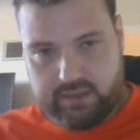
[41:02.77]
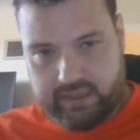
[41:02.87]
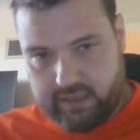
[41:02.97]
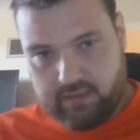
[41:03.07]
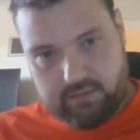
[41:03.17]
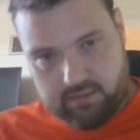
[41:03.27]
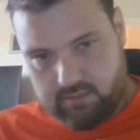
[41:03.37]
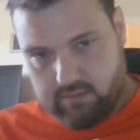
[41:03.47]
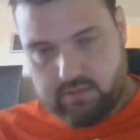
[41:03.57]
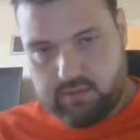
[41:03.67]
it's like
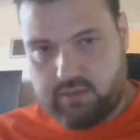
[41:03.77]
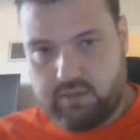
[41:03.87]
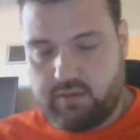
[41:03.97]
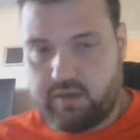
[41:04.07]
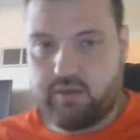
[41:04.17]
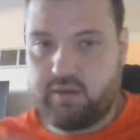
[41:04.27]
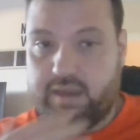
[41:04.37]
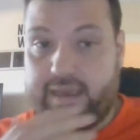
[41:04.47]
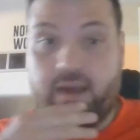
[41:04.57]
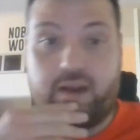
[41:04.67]
you
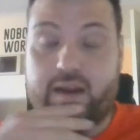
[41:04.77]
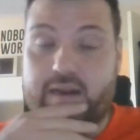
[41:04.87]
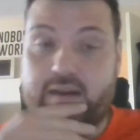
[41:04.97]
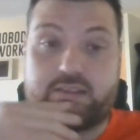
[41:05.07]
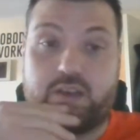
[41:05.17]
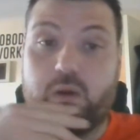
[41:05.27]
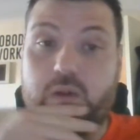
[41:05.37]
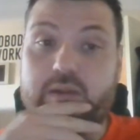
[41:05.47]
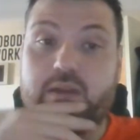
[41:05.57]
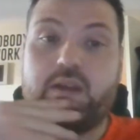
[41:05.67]
can count on it as
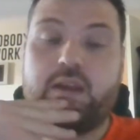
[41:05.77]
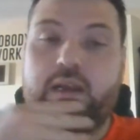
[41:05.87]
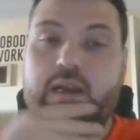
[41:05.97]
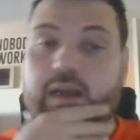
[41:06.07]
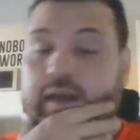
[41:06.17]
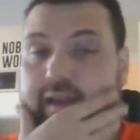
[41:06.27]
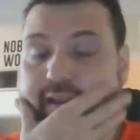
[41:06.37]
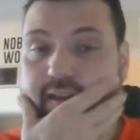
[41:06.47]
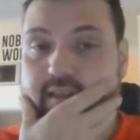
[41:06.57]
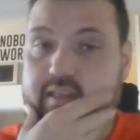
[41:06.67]
gold.
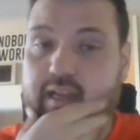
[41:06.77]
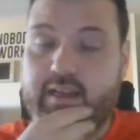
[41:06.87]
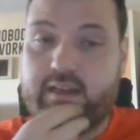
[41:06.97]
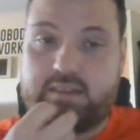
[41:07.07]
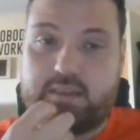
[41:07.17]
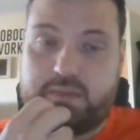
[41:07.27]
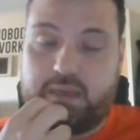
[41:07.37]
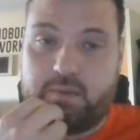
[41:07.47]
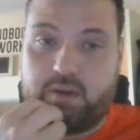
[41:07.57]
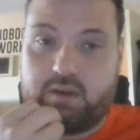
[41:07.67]
And they decided in
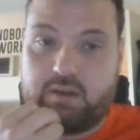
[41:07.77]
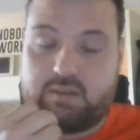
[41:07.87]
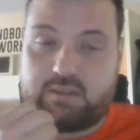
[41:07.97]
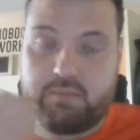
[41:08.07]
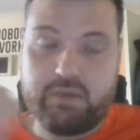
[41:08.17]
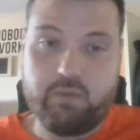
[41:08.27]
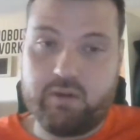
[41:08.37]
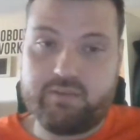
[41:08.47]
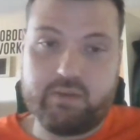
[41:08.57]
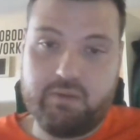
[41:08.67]
September, somebody
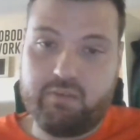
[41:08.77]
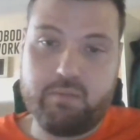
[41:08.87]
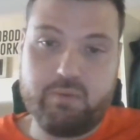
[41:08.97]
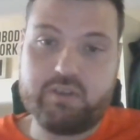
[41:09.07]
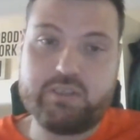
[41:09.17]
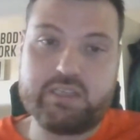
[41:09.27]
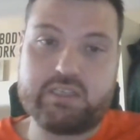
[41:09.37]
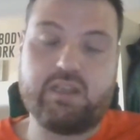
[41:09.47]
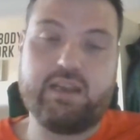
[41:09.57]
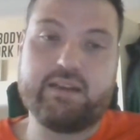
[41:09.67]
from the
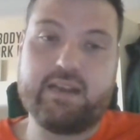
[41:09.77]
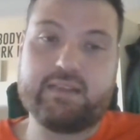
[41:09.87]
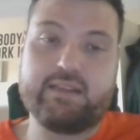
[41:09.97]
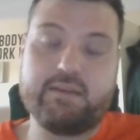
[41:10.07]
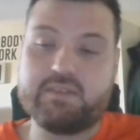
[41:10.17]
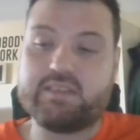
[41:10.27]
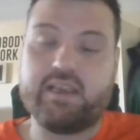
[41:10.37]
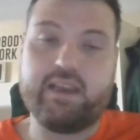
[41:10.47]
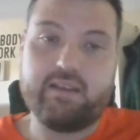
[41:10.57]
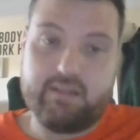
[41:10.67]
Buttigieg clan got them to
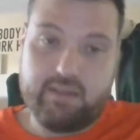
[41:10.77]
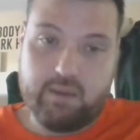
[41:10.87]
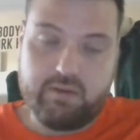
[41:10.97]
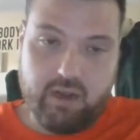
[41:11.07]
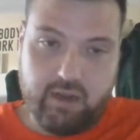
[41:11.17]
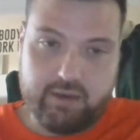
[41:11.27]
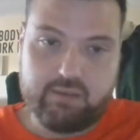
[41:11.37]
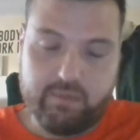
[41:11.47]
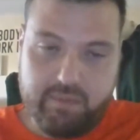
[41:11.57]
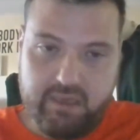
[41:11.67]
say that they would
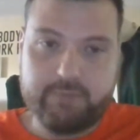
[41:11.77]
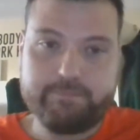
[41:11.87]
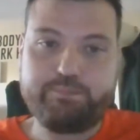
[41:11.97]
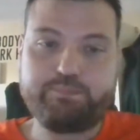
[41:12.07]
caucus for Pete.